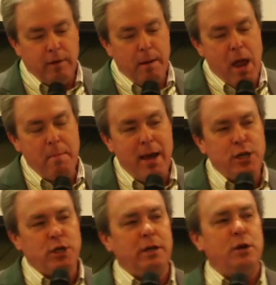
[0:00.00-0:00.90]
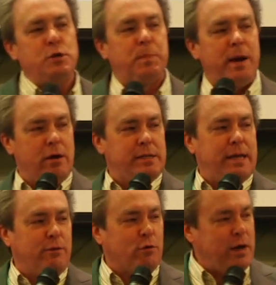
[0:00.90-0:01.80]
I mean, I imagine those parents
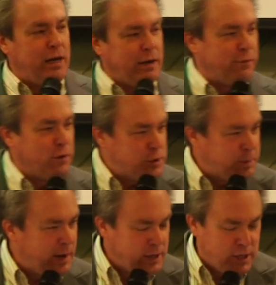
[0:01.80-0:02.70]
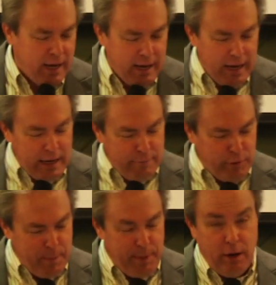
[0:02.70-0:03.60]
after reading the first page and then
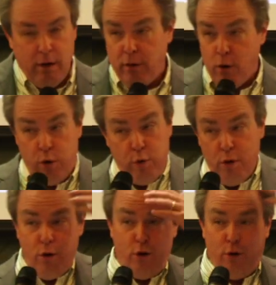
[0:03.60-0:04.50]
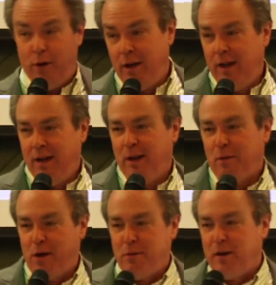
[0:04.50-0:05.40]
flipping it over go, "Whoa,
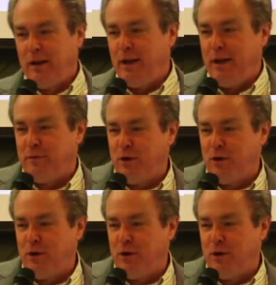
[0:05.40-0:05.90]
what a relief.